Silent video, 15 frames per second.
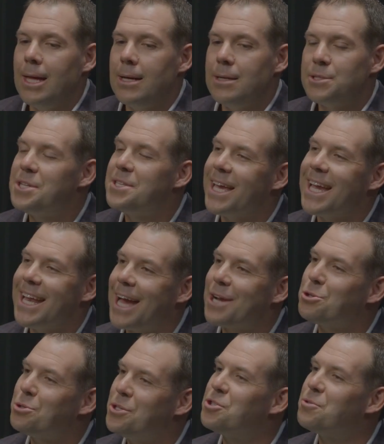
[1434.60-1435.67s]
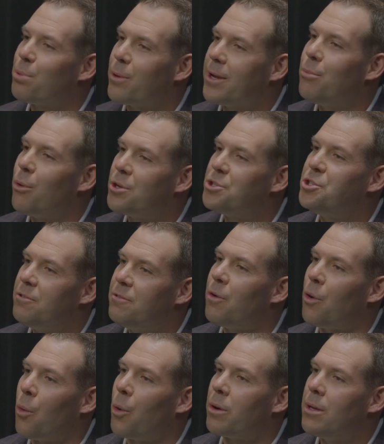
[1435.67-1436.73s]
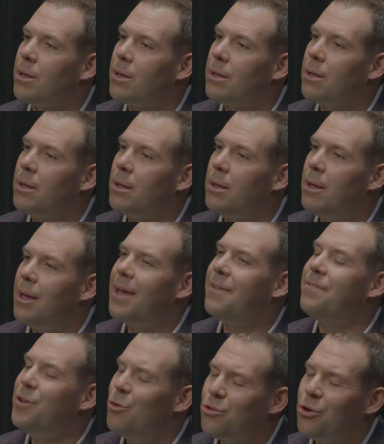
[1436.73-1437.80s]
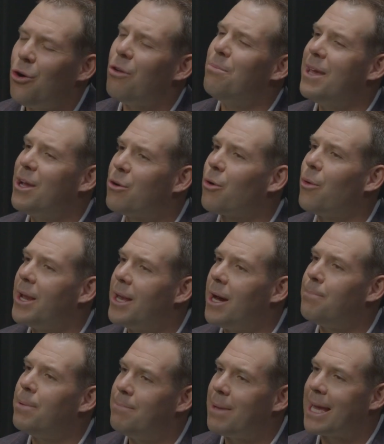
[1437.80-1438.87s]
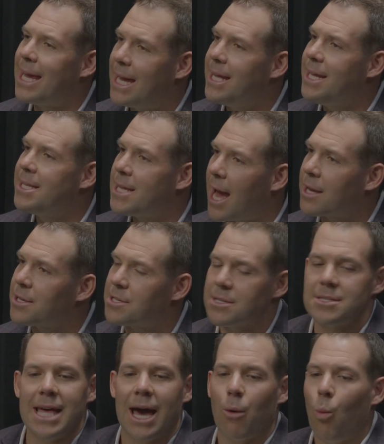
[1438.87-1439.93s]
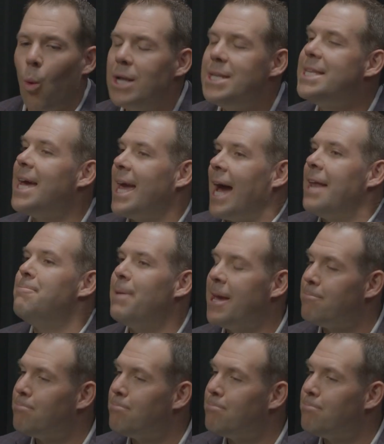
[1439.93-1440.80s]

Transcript: Chase, they can actually springboard you forward. If you told me growing up in McKinney, Texas, that one day I'd be a